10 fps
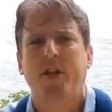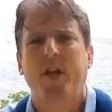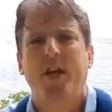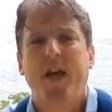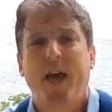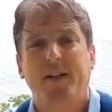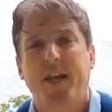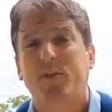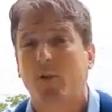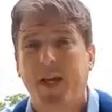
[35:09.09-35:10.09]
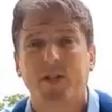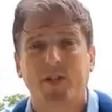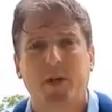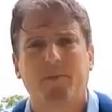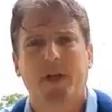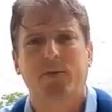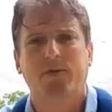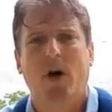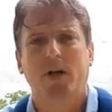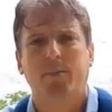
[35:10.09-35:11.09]
and it takes relationship, as we
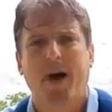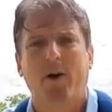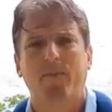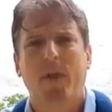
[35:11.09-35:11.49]
talked about.